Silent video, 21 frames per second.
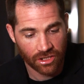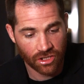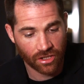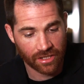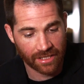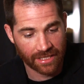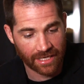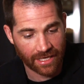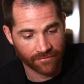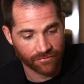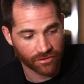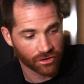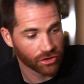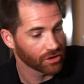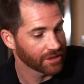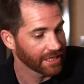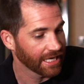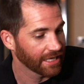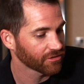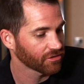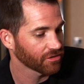you can have a
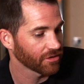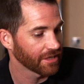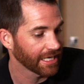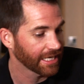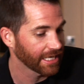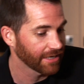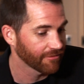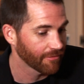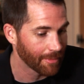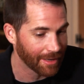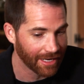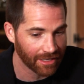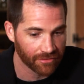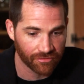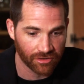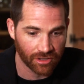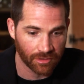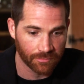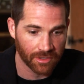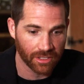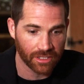good actor and you can have a bad
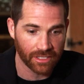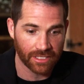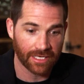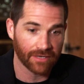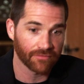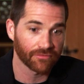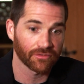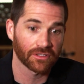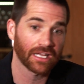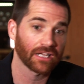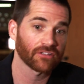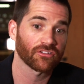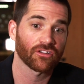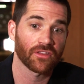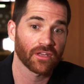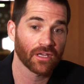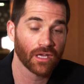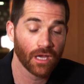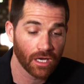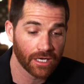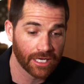film. You can have an actor, you
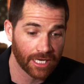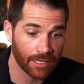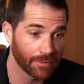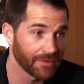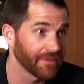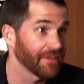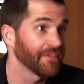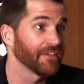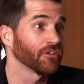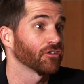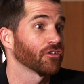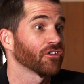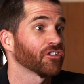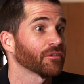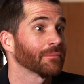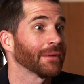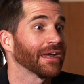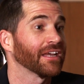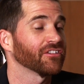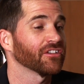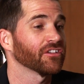think, okay, but then they do this
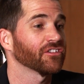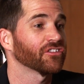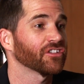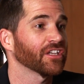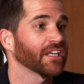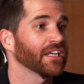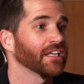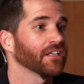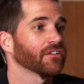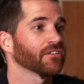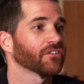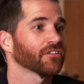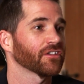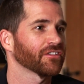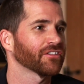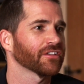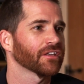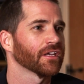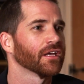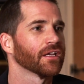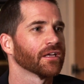amazing scene. So
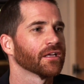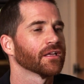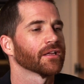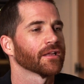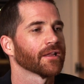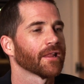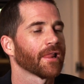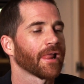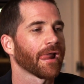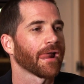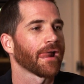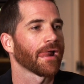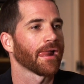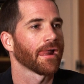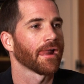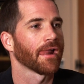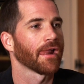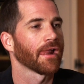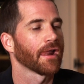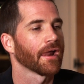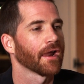yeah, and it depends what
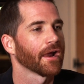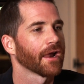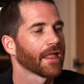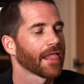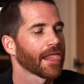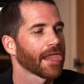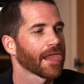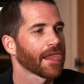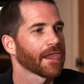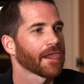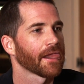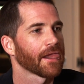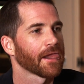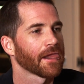story and